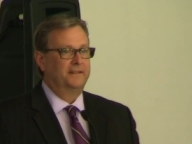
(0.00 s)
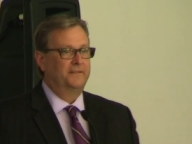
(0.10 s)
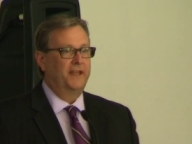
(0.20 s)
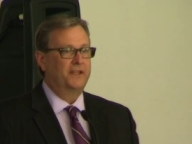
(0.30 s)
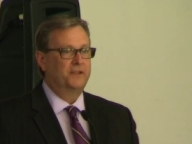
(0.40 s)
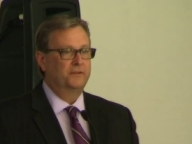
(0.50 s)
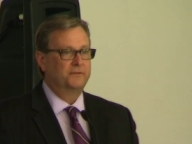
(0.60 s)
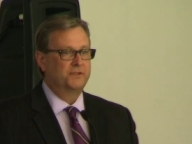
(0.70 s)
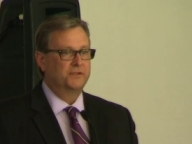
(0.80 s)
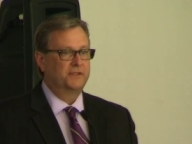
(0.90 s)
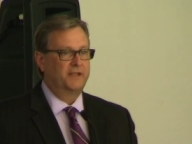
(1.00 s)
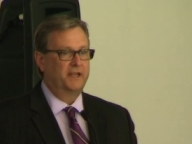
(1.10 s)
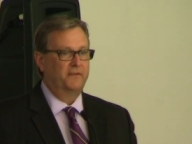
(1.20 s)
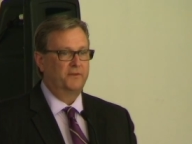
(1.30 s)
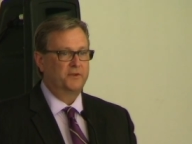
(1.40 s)
Thank you, Susan.
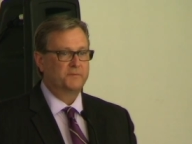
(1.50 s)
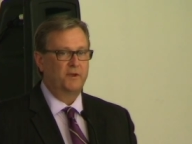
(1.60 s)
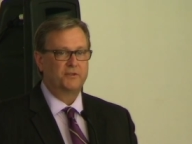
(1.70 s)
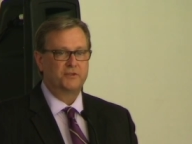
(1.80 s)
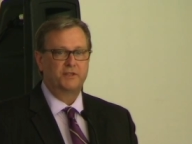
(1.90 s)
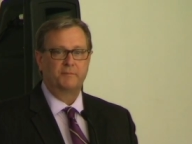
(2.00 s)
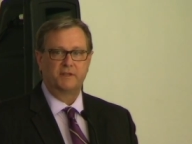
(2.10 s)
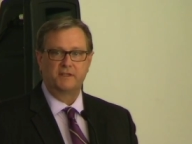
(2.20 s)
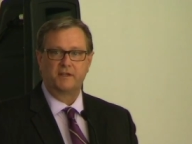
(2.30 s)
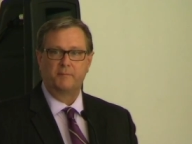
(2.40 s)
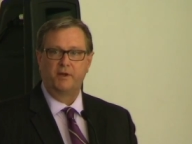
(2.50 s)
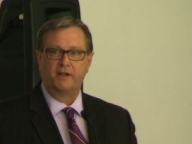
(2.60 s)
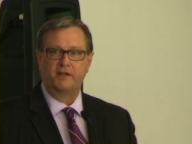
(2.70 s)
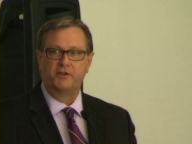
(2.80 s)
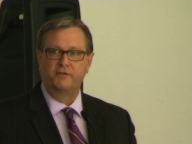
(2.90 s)
Thank you for your sponsorship, Kentucky
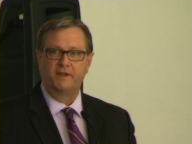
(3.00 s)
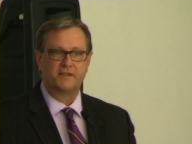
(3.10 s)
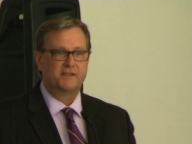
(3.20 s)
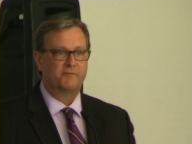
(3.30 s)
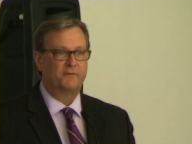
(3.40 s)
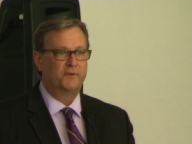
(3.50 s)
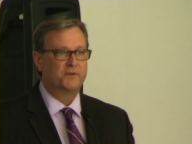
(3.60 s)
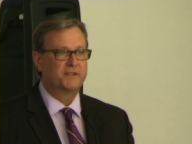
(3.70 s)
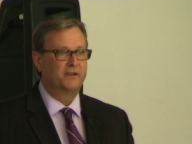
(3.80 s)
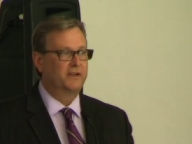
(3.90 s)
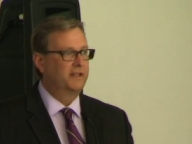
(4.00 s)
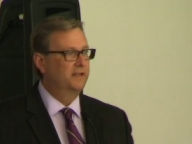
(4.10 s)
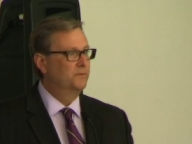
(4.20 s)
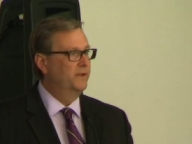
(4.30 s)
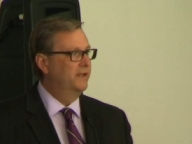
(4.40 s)
American. I know you've got several folks here, and
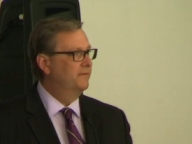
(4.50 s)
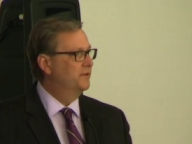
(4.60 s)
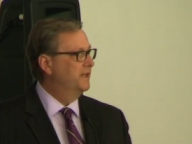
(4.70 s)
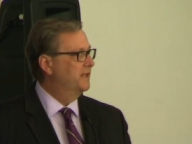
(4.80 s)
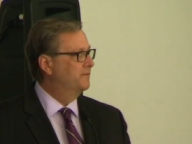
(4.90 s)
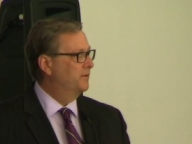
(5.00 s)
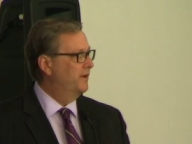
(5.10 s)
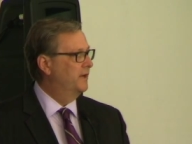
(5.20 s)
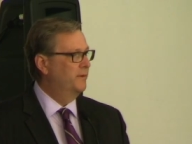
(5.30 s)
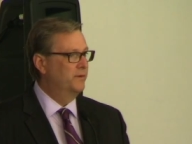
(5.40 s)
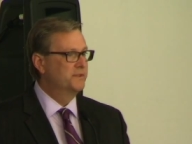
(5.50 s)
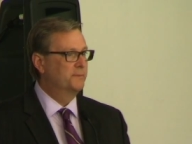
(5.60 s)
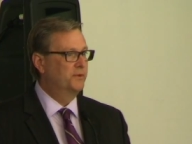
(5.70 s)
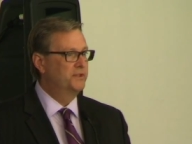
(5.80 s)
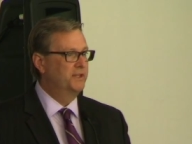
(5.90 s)
again, we never take you for granted. We always
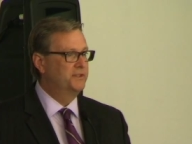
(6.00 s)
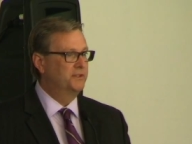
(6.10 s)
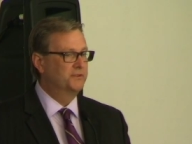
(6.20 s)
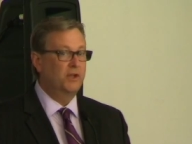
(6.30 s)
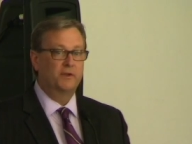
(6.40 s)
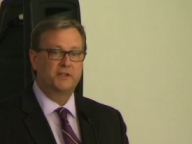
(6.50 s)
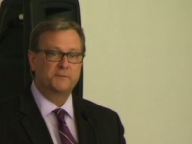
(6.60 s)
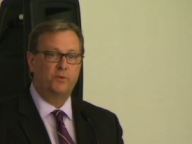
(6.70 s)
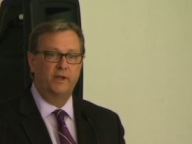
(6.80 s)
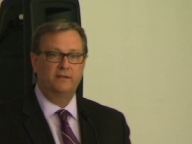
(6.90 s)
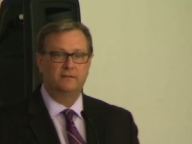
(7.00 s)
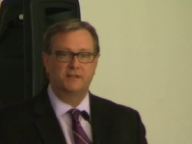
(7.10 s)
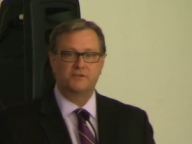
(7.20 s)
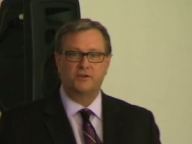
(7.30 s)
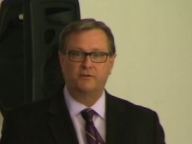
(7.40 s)
appreciate you. So at this point,
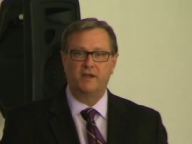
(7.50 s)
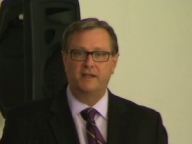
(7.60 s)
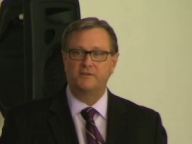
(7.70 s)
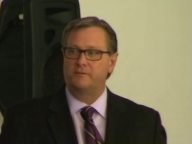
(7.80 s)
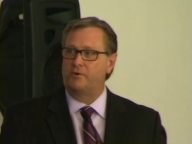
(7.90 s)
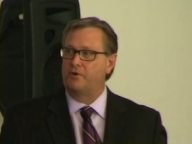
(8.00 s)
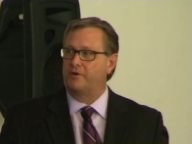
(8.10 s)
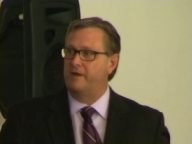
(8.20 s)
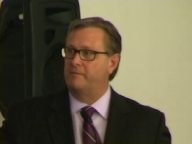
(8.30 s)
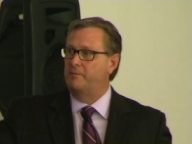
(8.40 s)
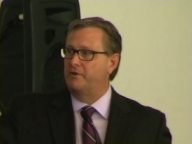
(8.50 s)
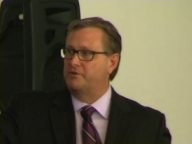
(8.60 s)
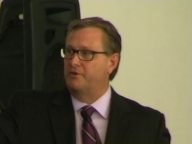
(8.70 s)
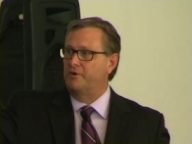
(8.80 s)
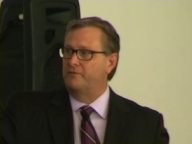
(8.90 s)
let's turn right into the program. I'm going to
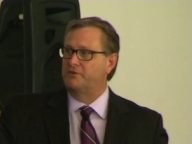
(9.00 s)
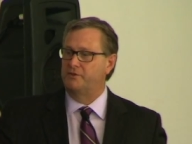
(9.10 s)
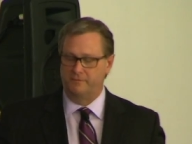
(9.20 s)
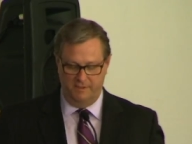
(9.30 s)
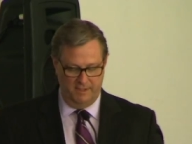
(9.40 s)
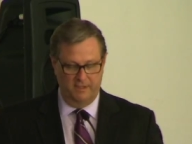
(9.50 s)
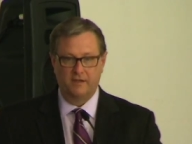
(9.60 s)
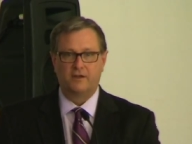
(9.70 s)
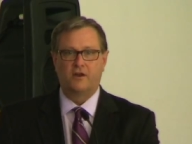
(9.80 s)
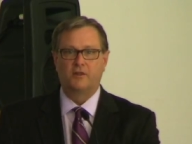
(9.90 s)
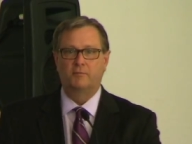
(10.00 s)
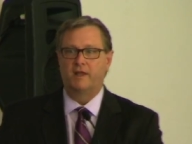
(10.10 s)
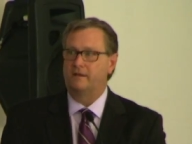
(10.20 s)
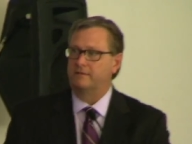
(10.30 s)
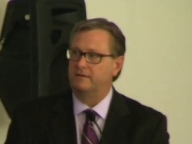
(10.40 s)
turn it over to Carla
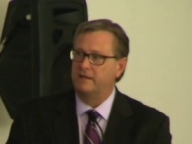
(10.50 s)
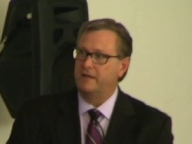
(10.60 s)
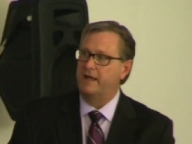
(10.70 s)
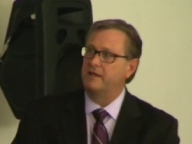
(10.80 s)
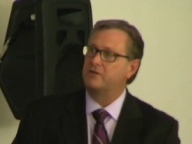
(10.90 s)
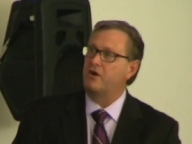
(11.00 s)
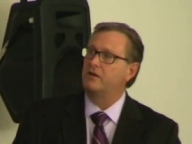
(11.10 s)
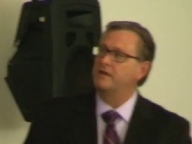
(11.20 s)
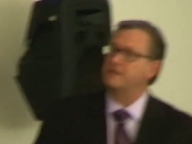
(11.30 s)
Blanton. And Carla